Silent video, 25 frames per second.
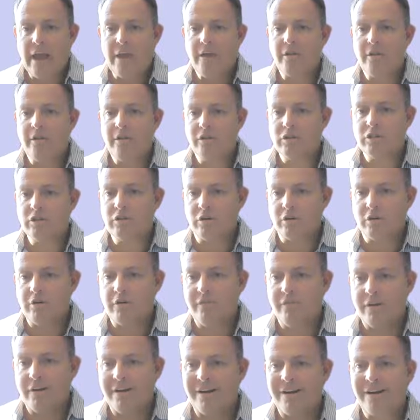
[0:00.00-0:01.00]
and you need to start to
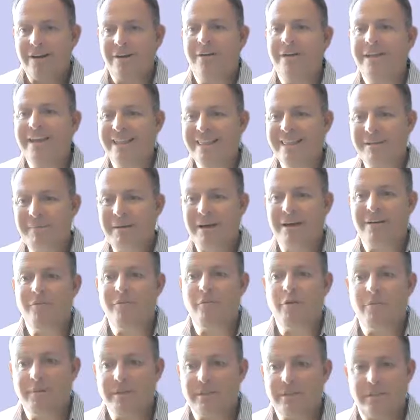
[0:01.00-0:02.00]
figure out how to get them out of
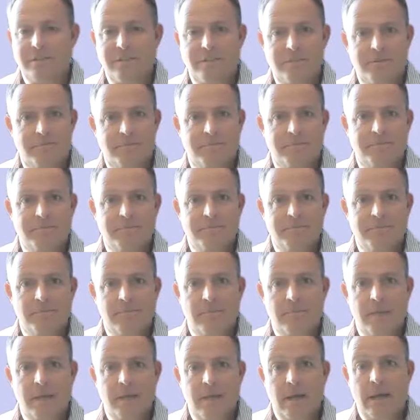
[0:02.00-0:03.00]
your business.
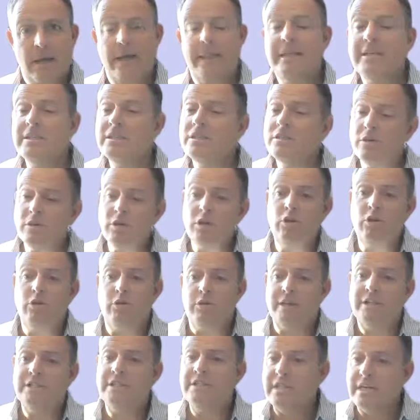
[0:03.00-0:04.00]
And this is on you.
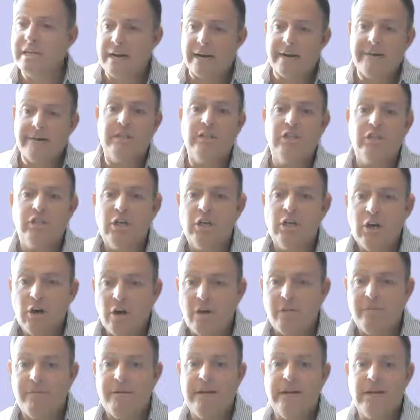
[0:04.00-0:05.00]
This is the courage
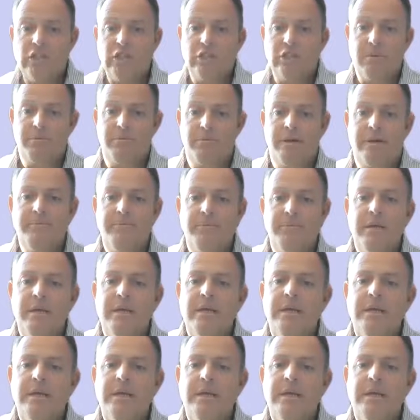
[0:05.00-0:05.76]
of leadership, right?